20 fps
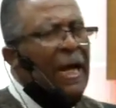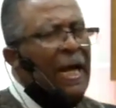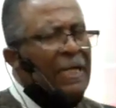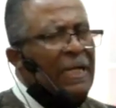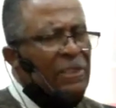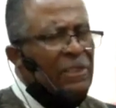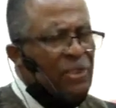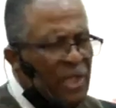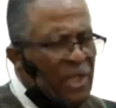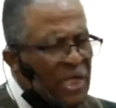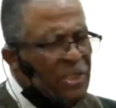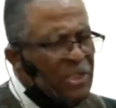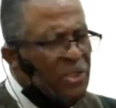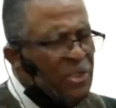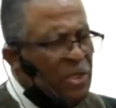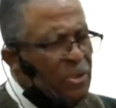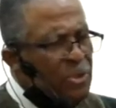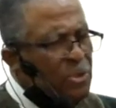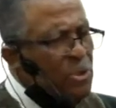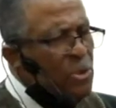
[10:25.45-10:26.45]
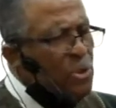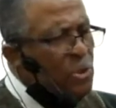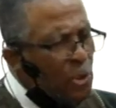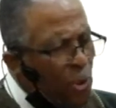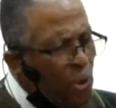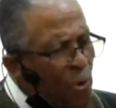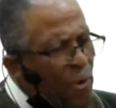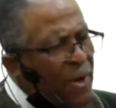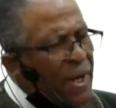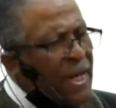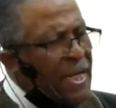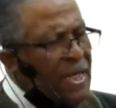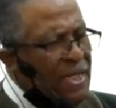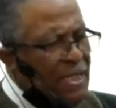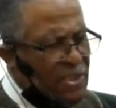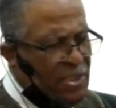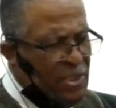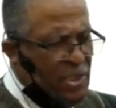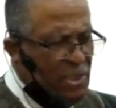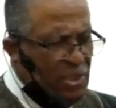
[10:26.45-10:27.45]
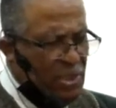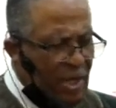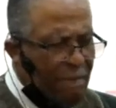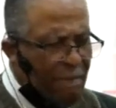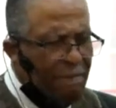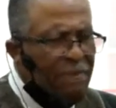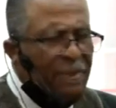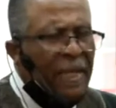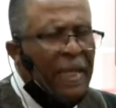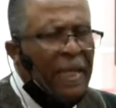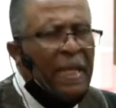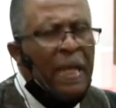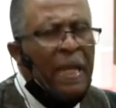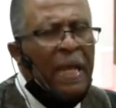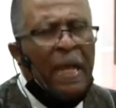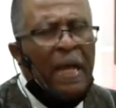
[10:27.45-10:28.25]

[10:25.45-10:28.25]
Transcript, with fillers: uh, Jesus doing something,